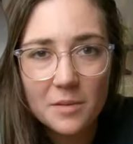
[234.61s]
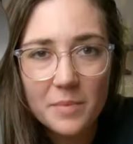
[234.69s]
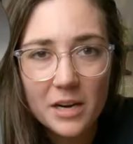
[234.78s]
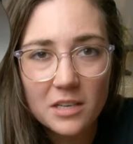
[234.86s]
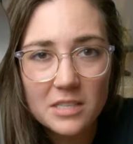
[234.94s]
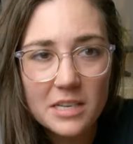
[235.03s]
the
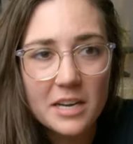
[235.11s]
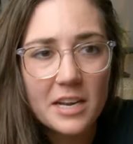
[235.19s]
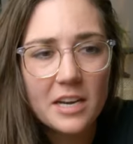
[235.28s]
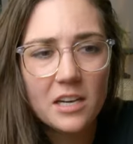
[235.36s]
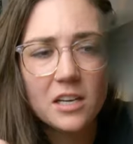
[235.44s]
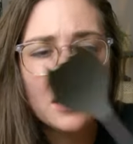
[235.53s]
comparison
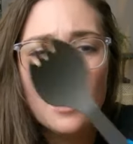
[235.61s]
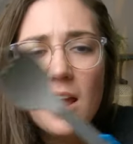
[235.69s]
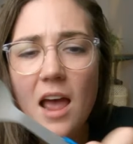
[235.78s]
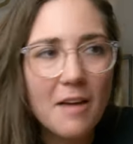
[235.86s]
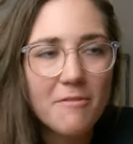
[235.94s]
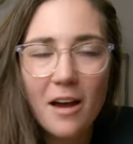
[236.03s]
here.
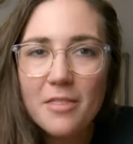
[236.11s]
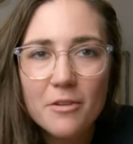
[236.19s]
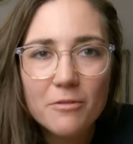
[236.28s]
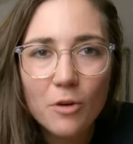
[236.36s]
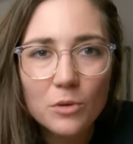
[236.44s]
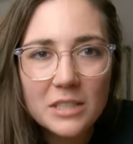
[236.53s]
I find the
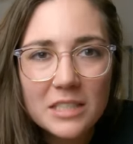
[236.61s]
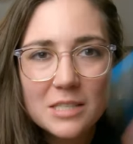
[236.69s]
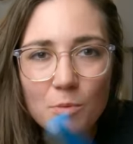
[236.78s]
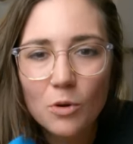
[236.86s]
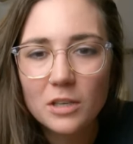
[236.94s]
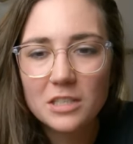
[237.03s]
folding
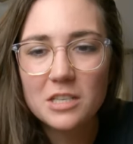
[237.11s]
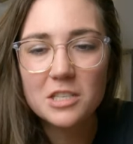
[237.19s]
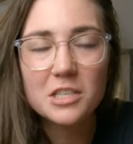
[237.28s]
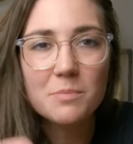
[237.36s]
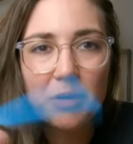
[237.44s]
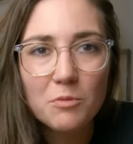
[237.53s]
spork to
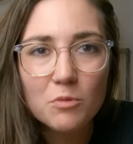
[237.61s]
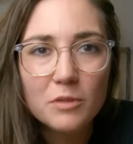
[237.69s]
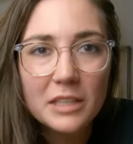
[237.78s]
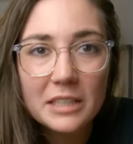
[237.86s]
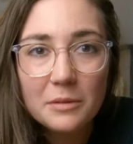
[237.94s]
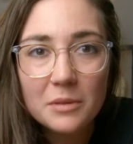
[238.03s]
just be
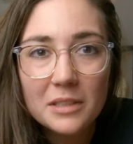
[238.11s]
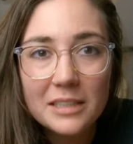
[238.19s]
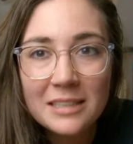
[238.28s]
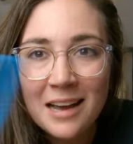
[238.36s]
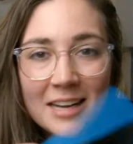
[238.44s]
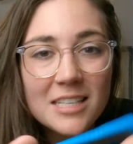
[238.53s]
really,
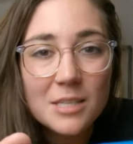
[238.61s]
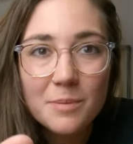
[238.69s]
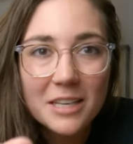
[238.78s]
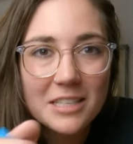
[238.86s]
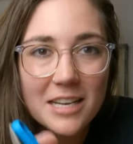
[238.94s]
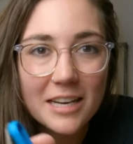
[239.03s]
really nice
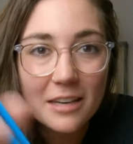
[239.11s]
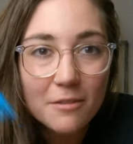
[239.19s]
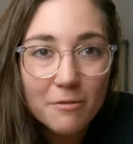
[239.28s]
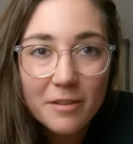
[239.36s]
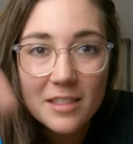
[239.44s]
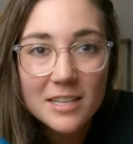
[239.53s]
because I can
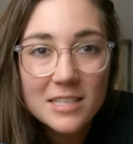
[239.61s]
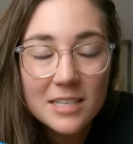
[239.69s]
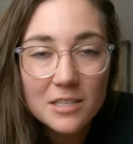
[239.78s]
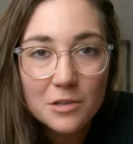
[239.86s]
fit this